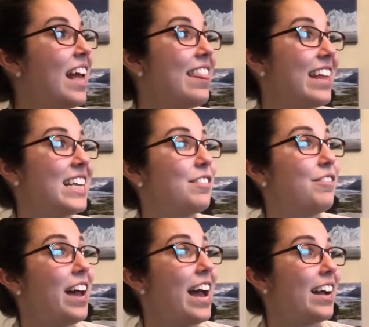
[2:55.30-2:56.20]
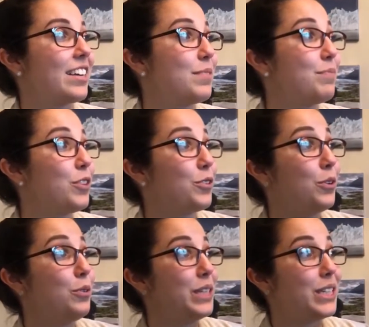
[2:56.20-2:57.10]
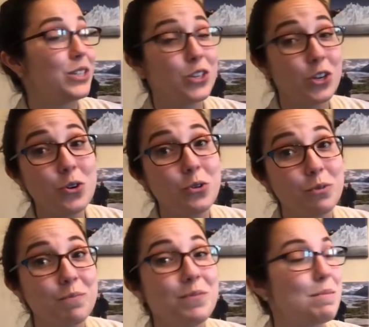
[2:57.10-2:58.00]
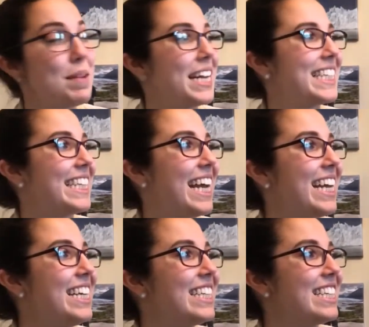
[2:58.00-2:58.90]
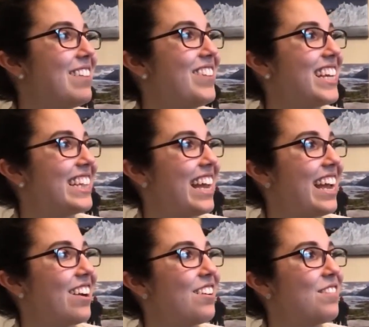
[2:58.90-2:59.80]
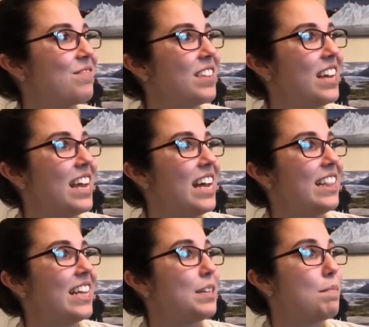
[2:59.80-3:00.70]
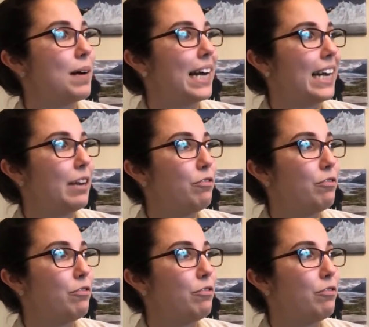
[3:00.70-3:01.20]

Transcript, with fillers: That's a fact. Their noses, too, the man said, sniffing at the air. That's a mighty